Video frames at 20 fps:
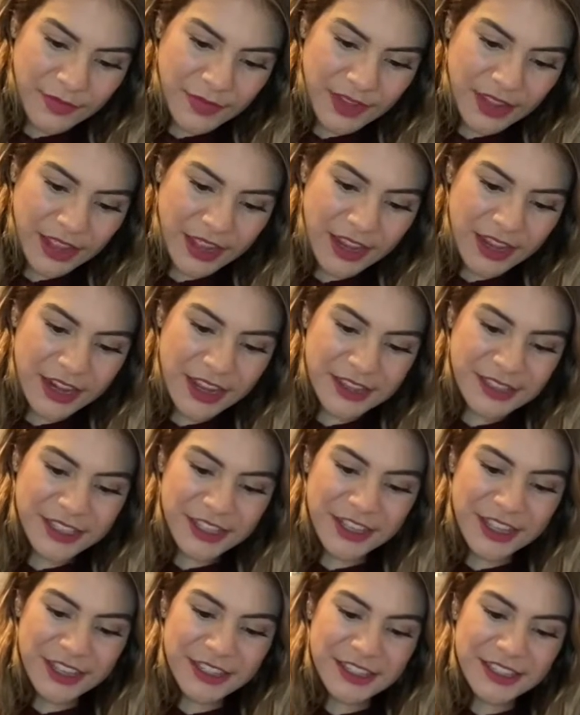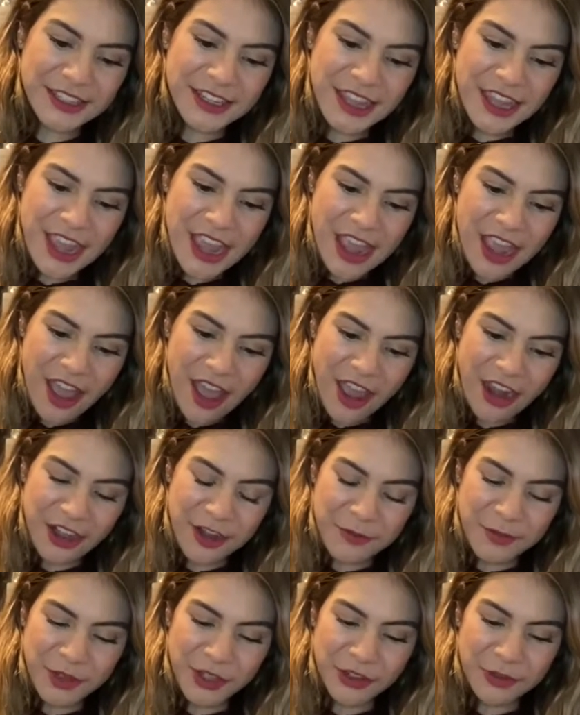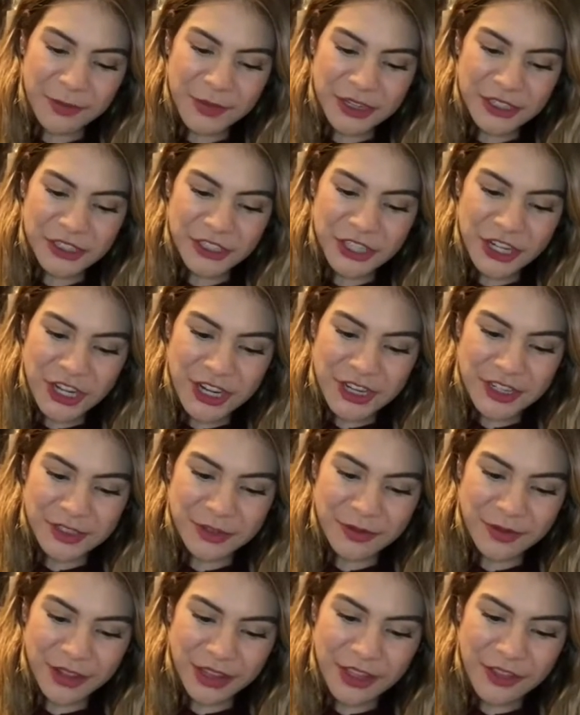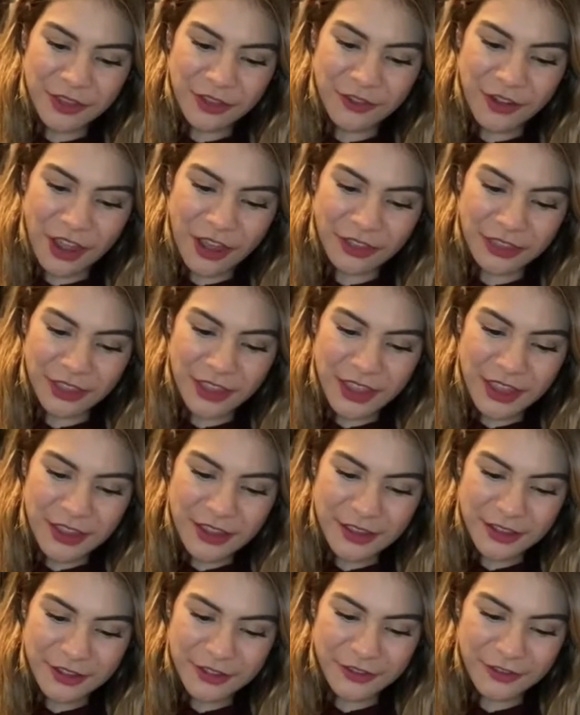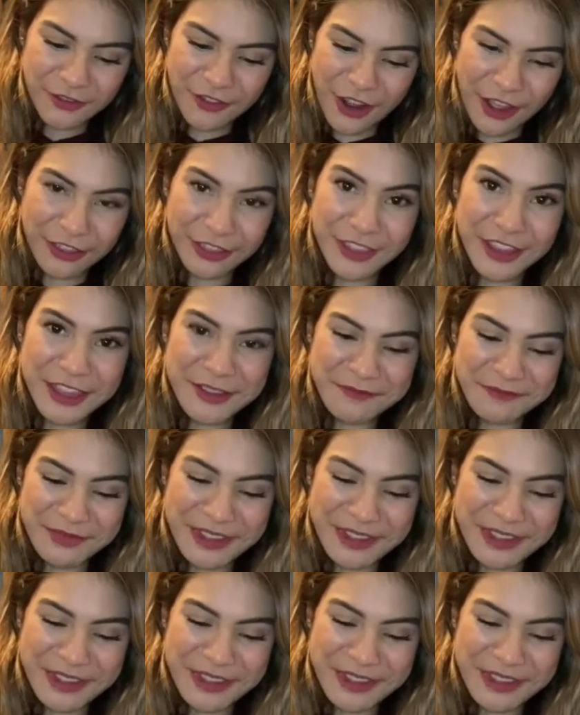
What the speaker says: And as you can see, our milk mixture is really frothy.